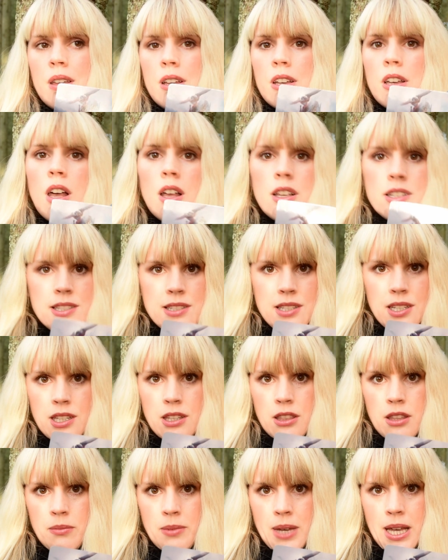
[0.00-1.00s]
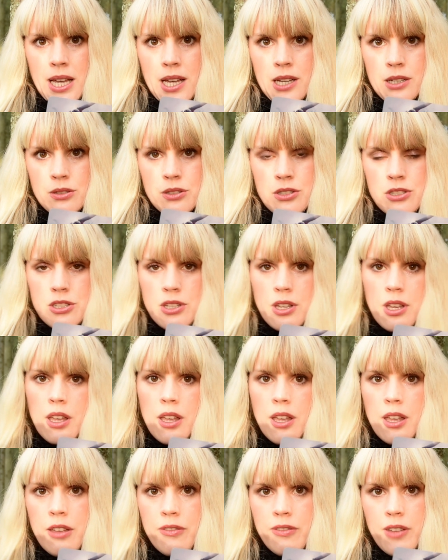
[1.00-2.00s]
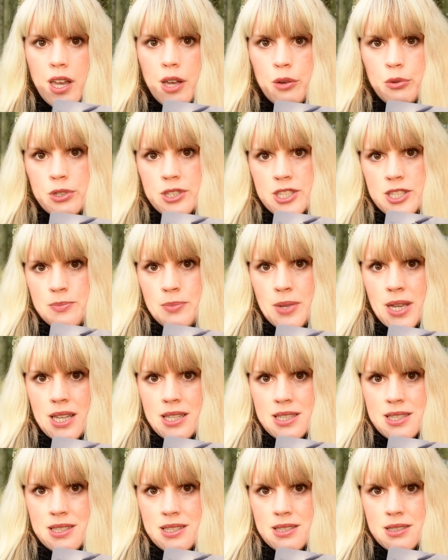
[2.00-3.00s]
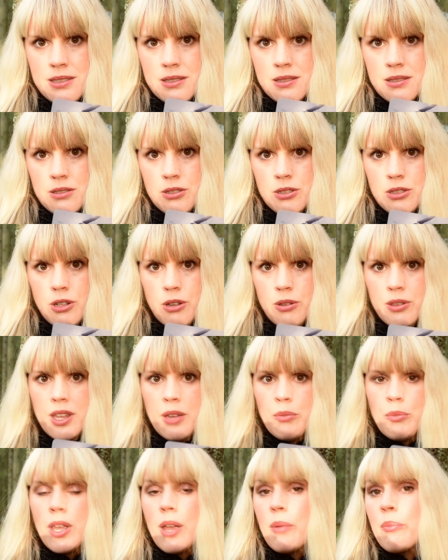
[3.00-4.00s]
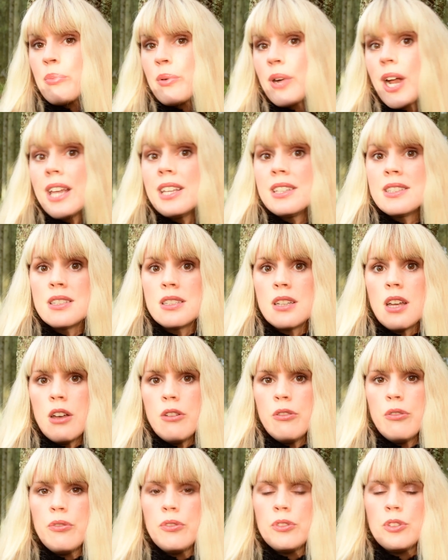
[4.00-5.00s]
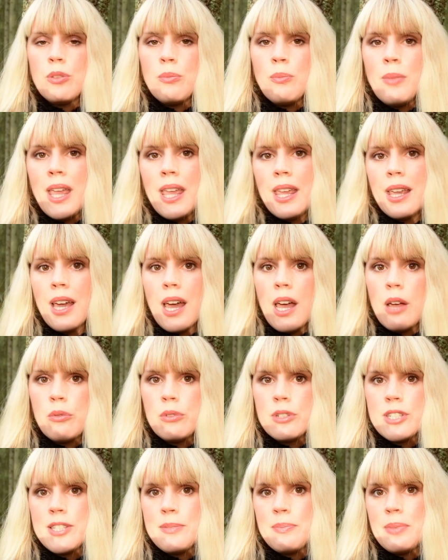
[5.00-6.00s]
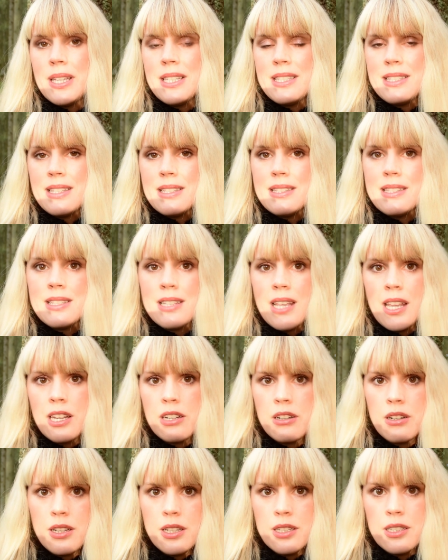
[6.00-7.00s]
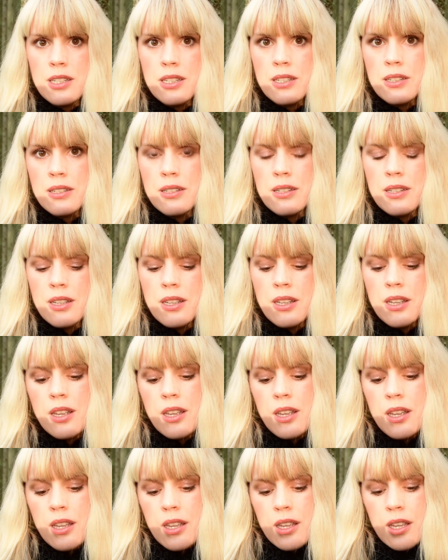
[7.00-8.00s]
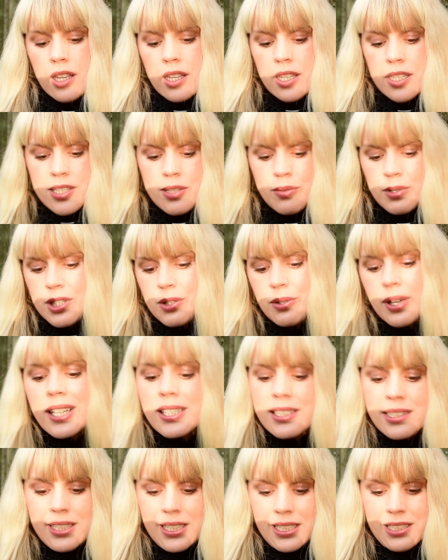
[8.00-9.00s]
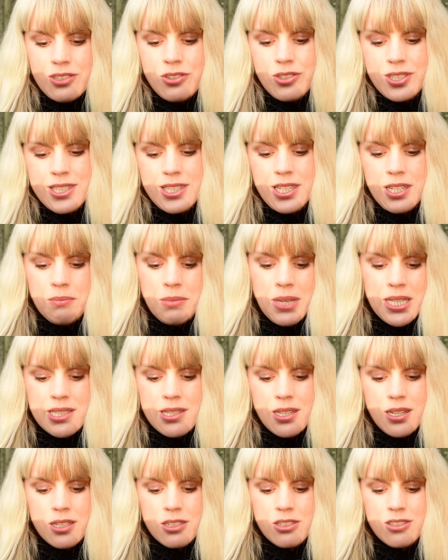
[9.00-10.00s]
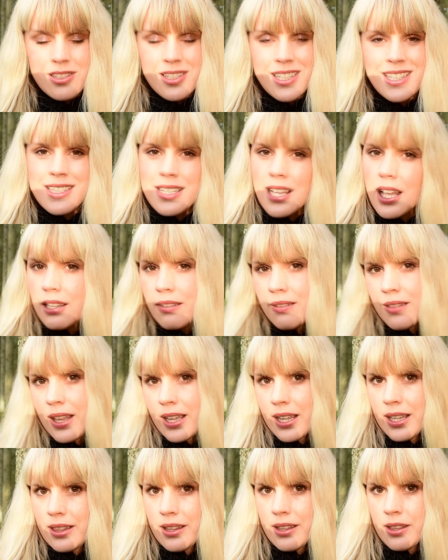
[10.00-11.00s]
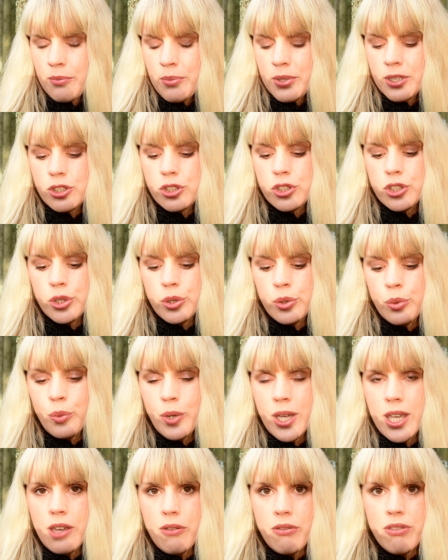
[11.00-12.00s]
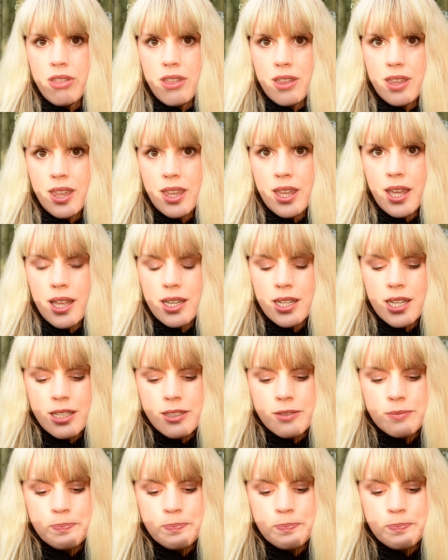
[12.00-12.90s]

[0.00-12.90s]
casting them out of our space. Then we are bright enough to make our spaces sacred. So it's quite an interesting message. It's kind of like a little bit new way of thinking at it.